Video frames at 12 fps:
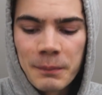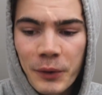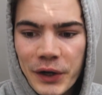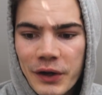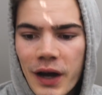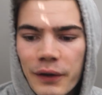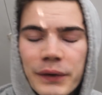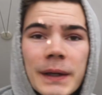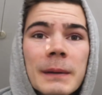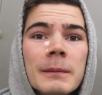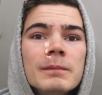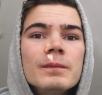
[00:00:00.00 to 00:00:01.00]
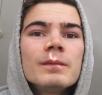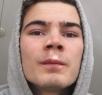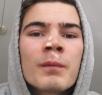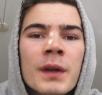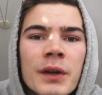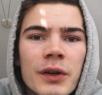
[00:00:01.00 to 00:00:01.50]
here. Morning coffee.
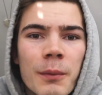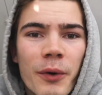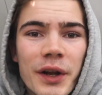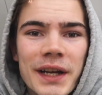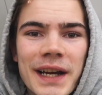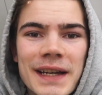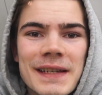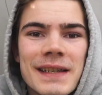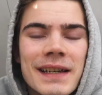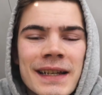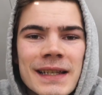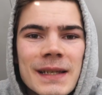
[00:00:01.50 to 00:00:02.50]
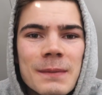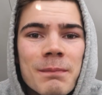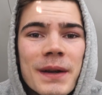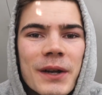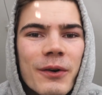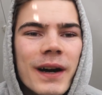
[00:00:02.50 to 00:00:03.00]
Good morning, guys. It's
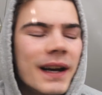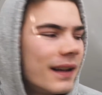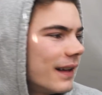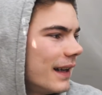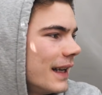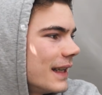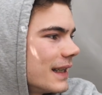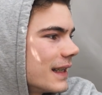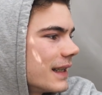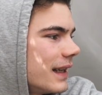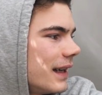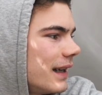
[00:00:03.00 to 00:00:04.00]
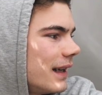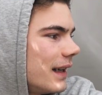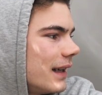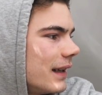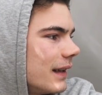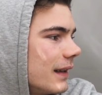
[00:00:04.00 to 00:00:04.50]
been a while. It's
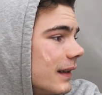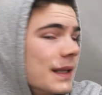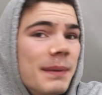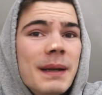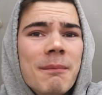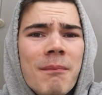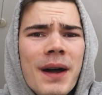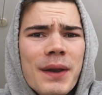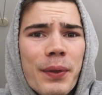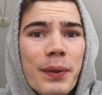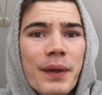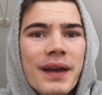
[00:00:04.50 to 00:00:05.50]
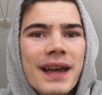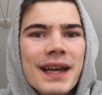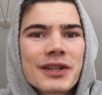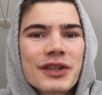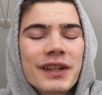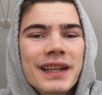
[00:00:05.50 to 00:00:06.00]
been a month
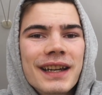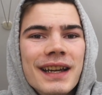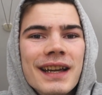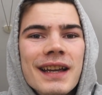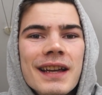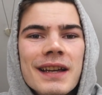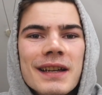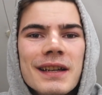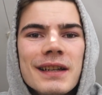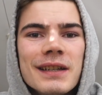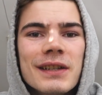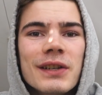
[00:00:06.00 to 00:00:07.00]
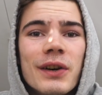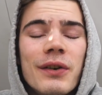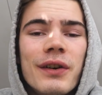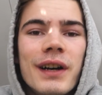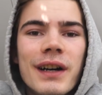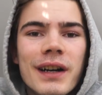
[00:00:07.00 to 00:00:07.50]
actually.
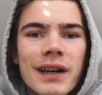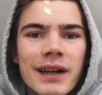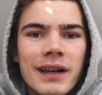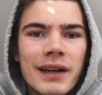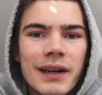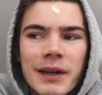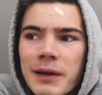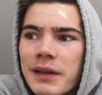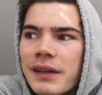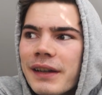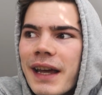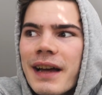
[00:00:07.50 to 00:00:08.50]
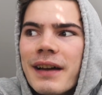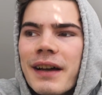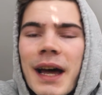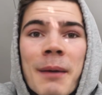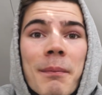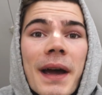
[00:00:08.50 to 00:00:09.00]
So
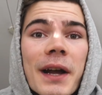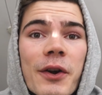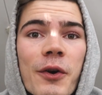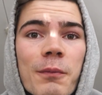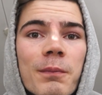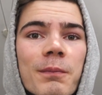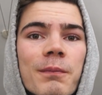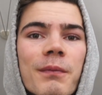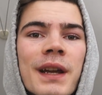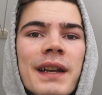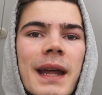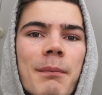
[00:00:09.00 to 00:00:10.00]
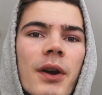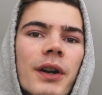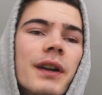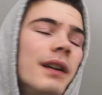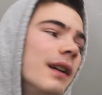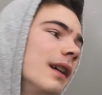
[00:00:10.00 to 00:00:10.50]
yeah, I'm back home in
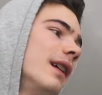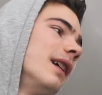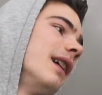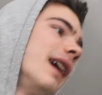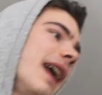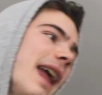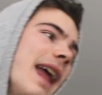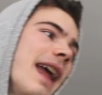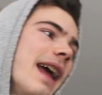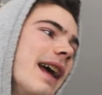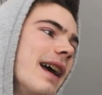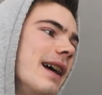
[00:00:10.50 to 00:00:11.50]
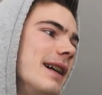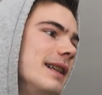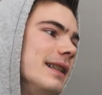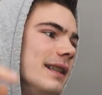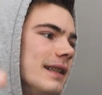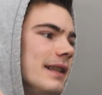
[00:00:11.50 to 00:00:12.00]
Denmark
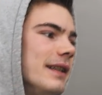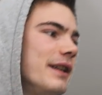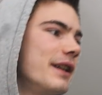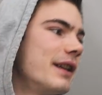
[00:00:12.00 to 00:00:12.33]
and